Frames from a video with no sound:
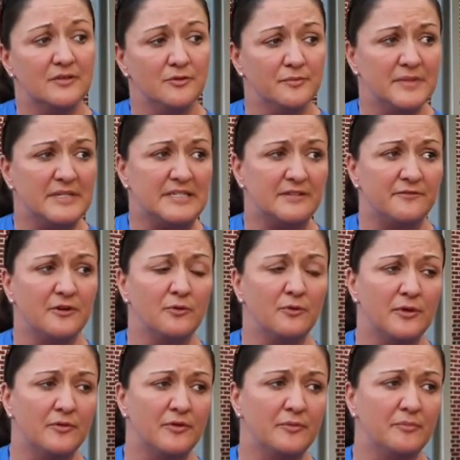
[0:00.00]
It would be different.
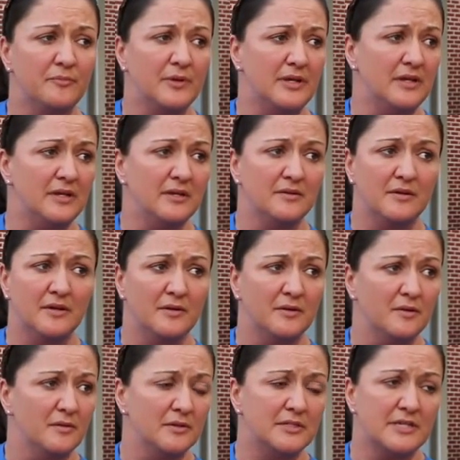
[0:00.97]
We would be
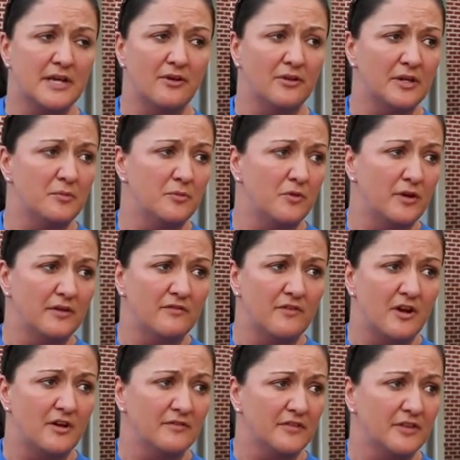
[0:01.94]
totally more
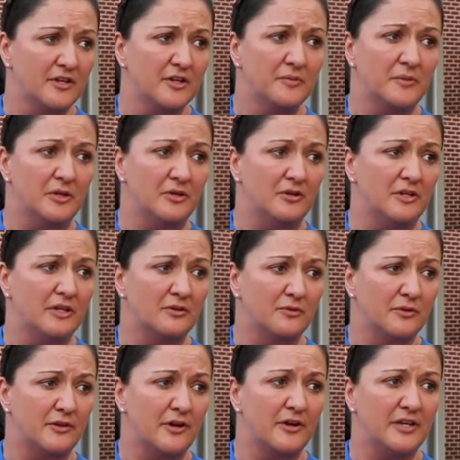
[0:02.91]
involved in the community and
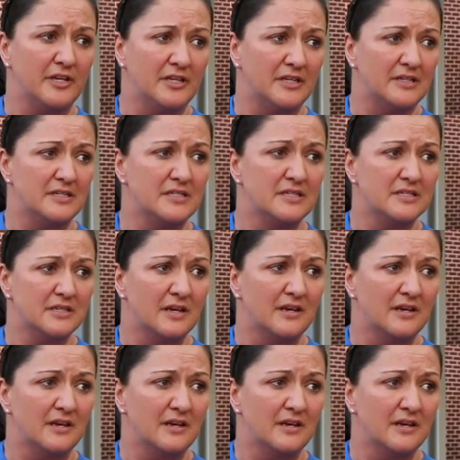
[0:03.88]
with our kids.